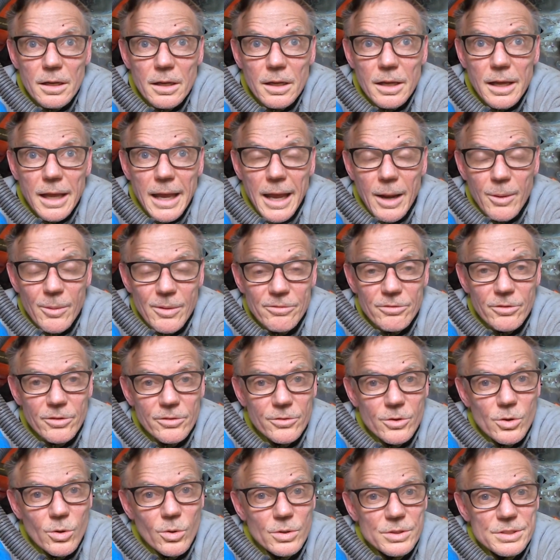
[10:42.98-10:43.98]
However,
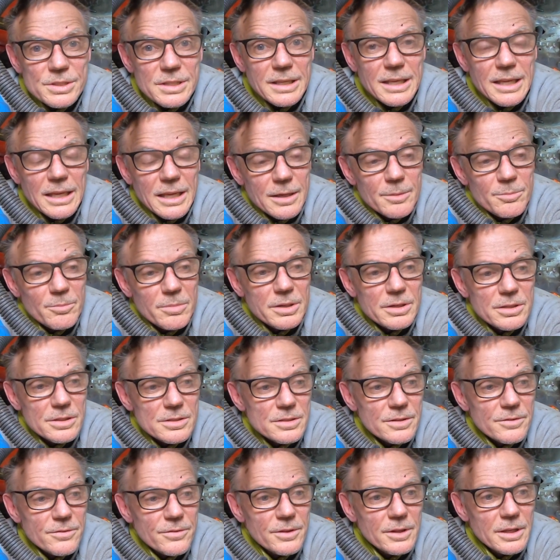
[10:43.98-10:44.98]
of course, again, because
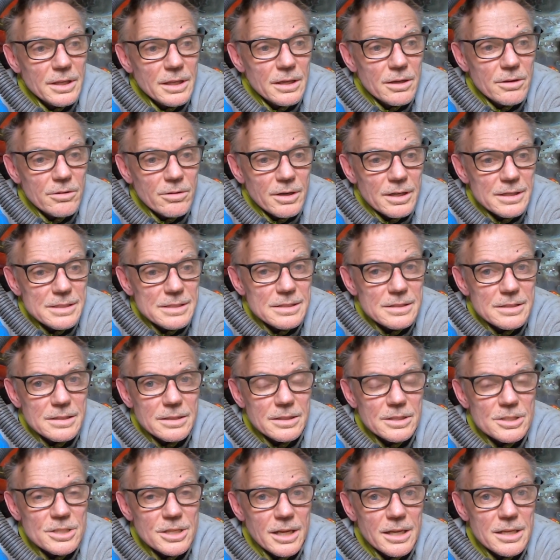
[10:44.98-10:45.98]
of the crisis
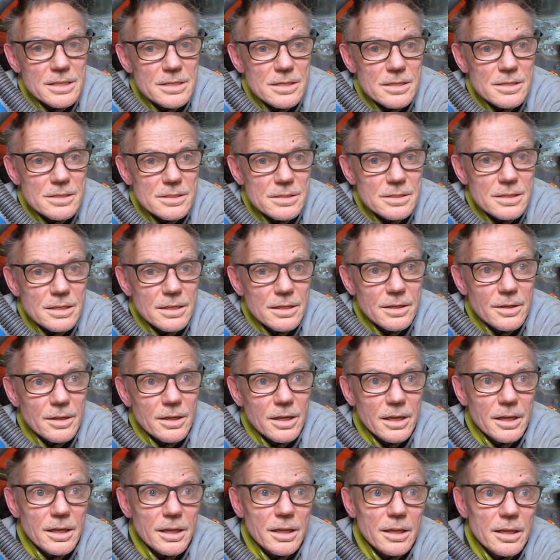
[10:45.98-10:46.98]
and changes,
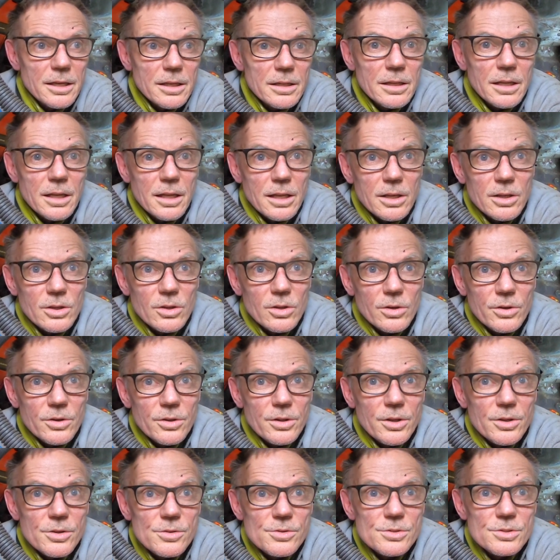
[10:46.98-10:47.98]
a lot of
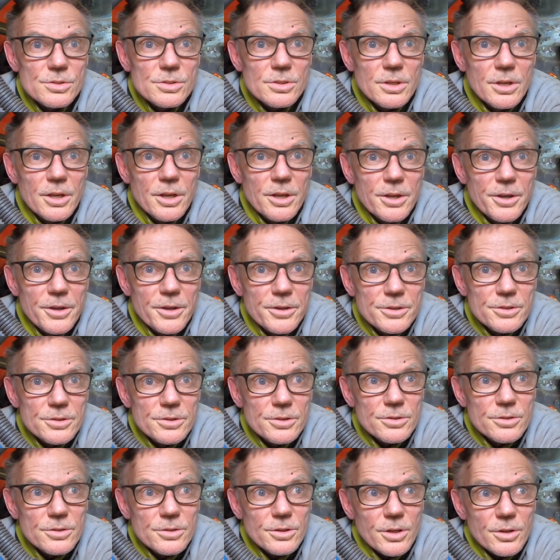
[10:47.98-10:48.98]
those
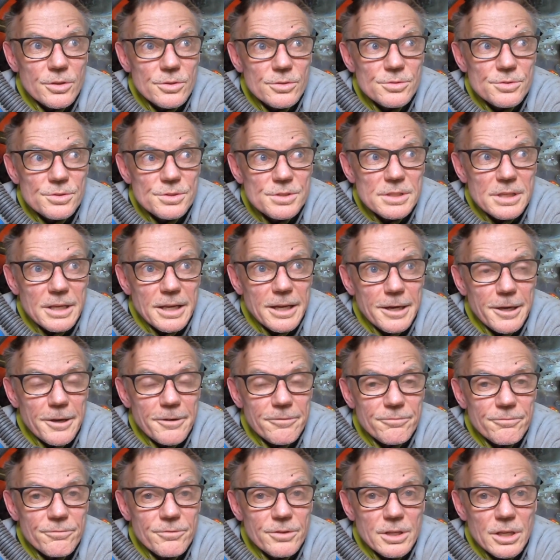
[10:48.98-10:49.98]

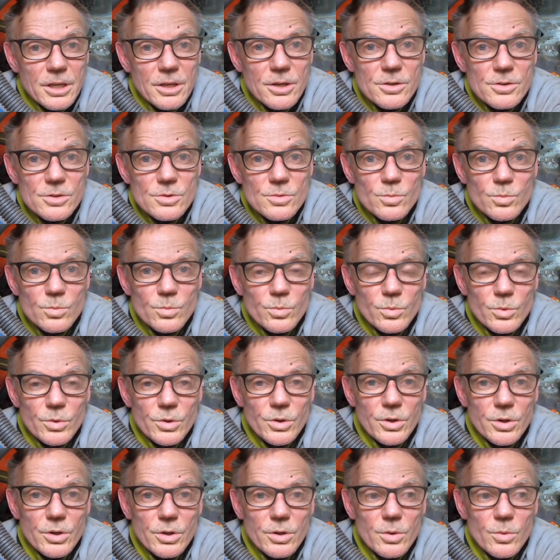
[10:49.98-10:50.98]
videos
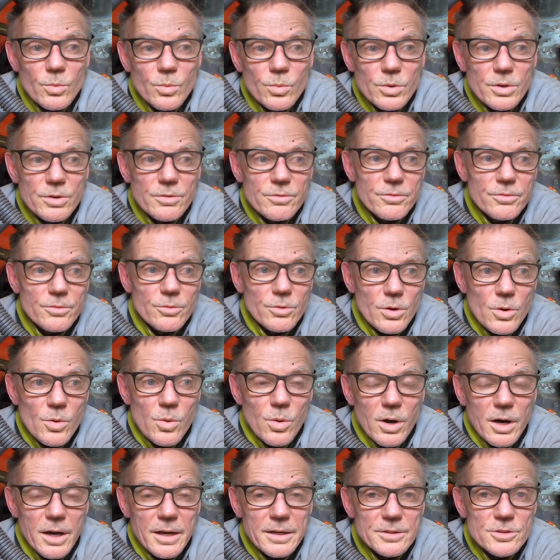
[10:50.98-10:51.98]
would have
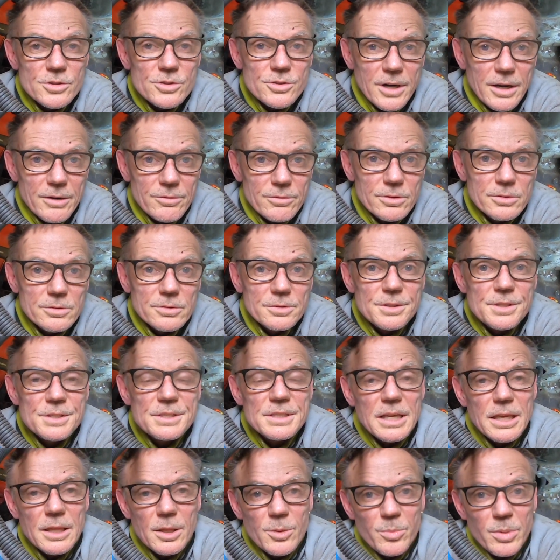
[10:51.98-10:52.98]
required travel,
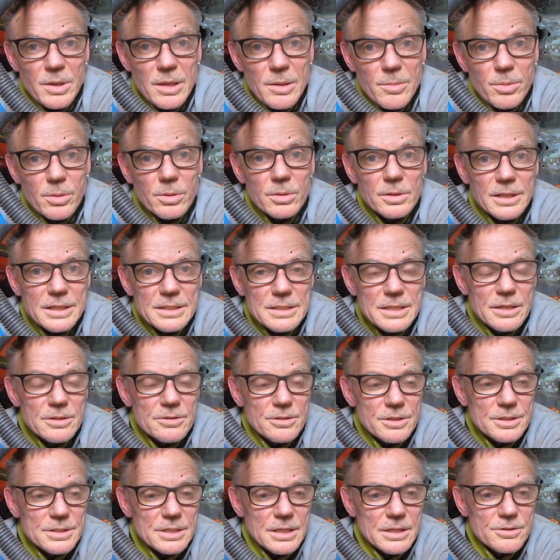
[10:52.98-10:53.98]
see other people,
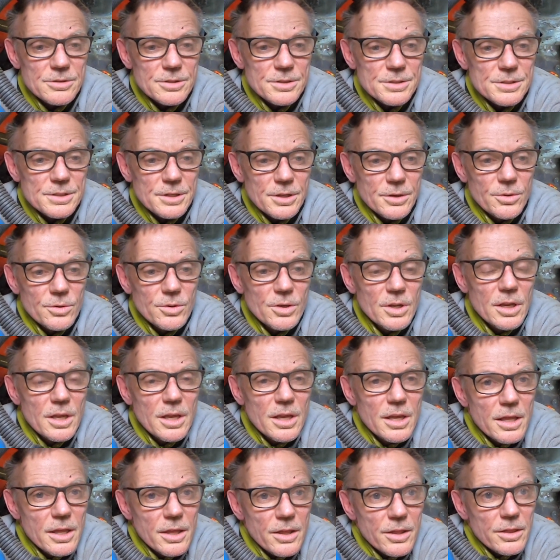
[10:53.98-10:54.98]
etc., etc. So
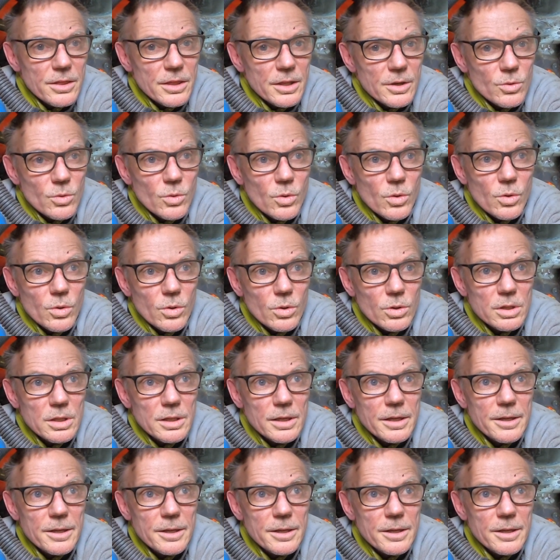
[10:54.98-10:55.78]
they're all